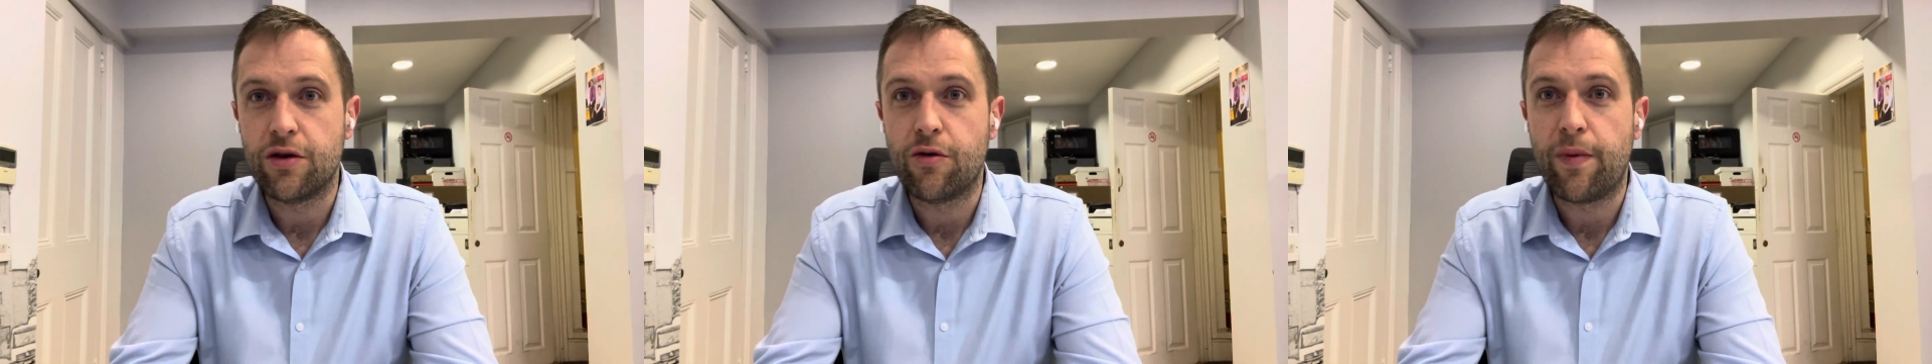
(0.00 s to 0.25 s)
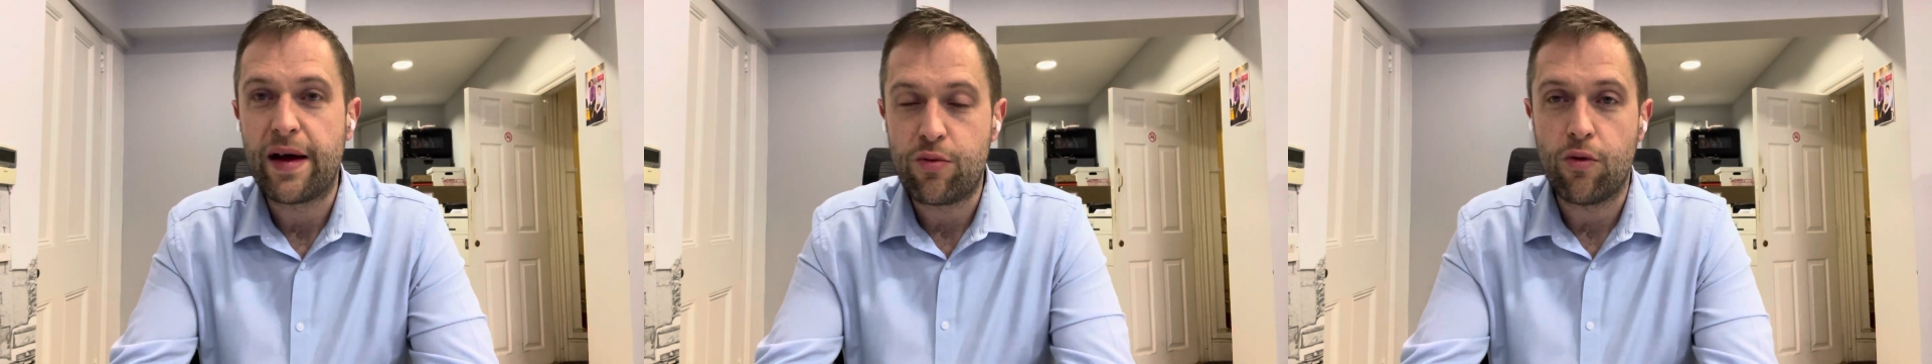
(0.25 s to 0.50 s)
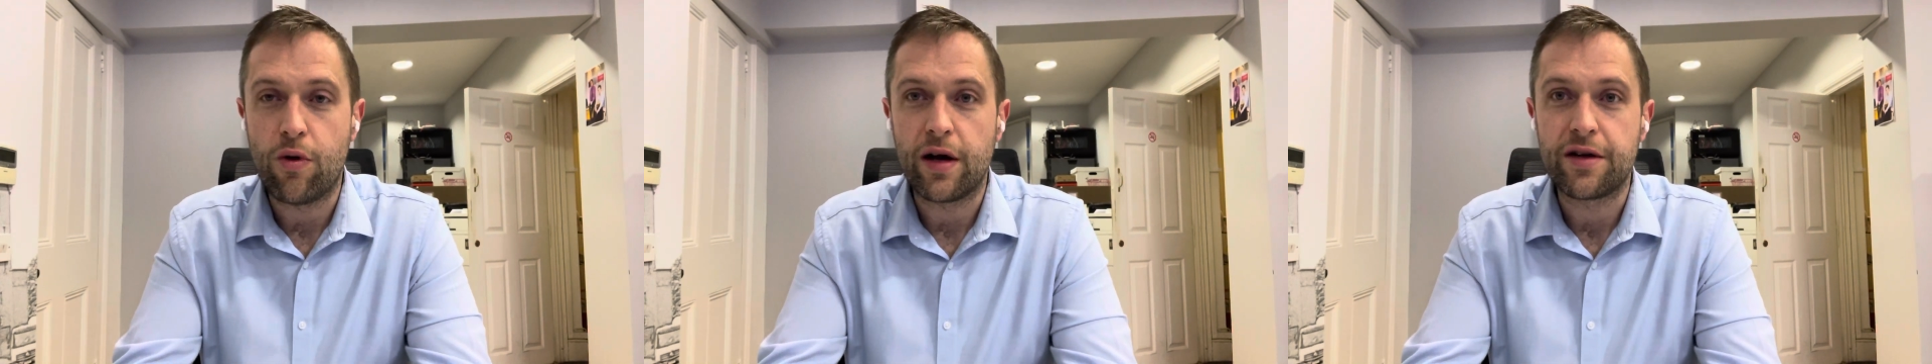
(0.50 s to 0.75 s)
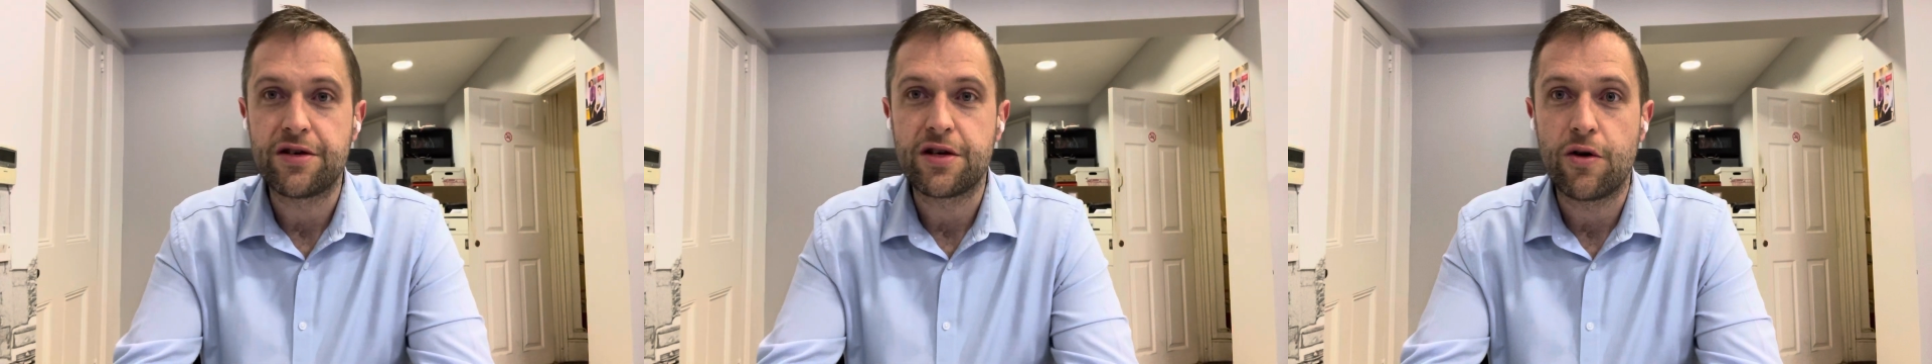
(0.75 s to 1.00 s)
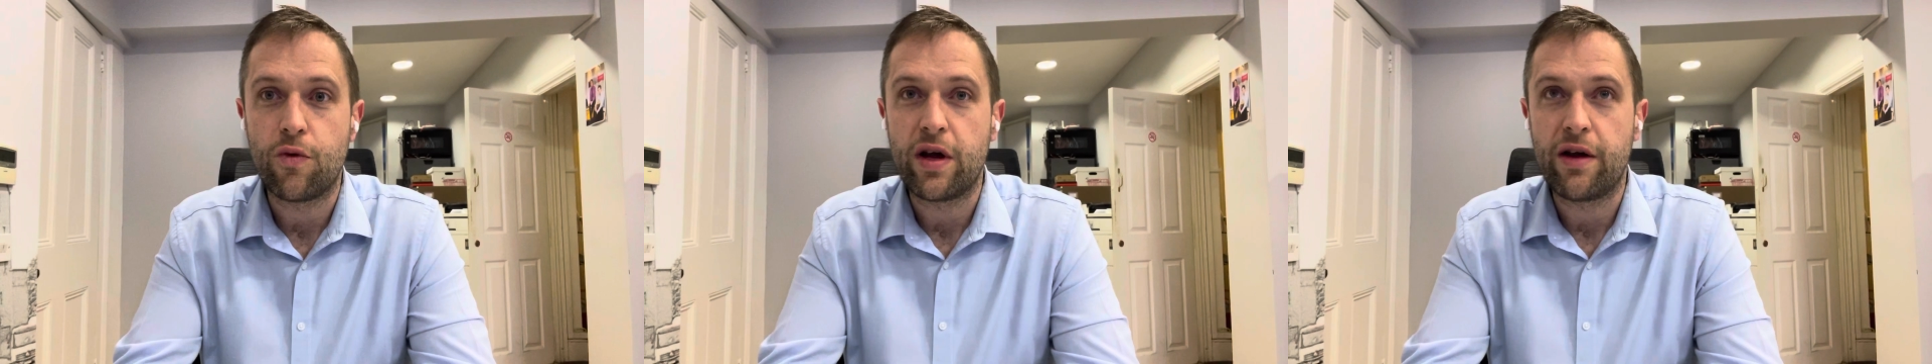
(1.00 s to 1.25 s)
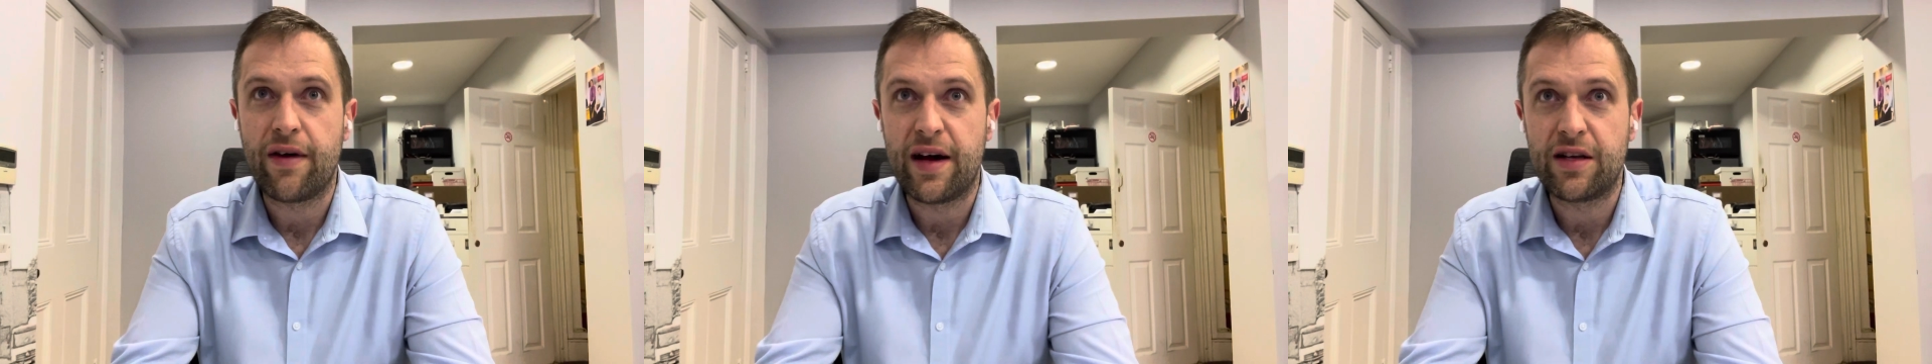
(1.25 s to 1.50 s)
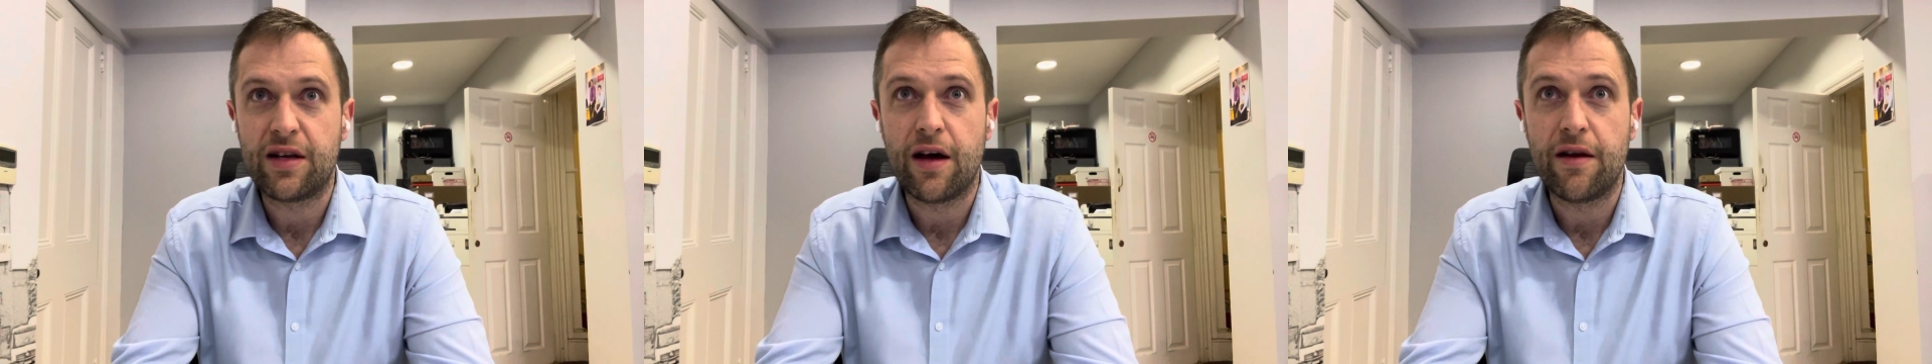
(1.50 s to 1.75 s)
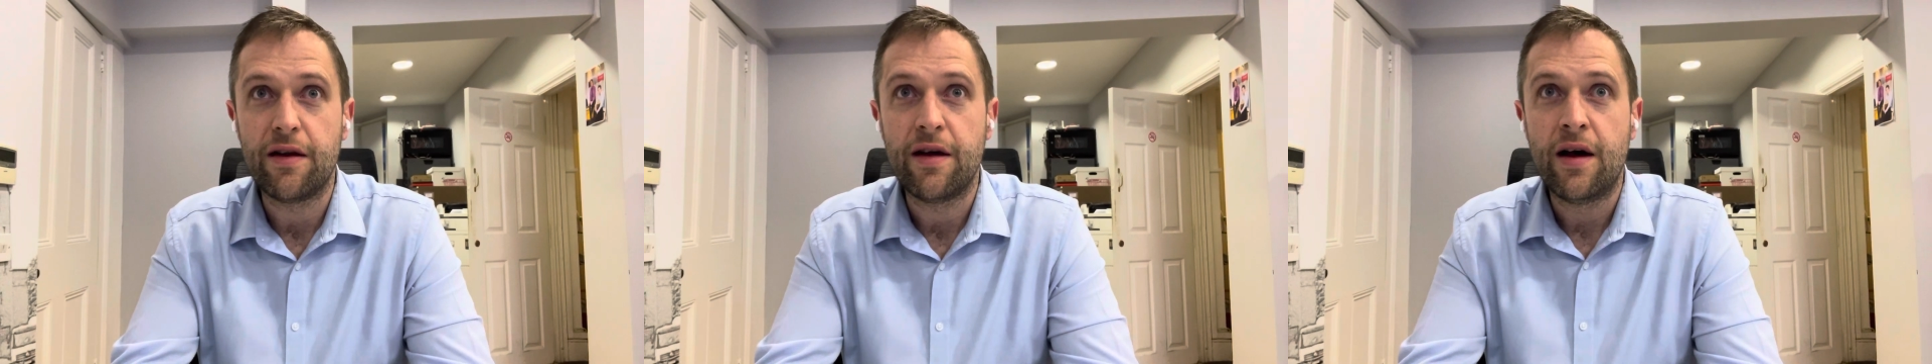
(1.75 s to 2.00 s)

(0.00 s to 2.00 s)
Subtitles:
or paperwork to show what you've had done,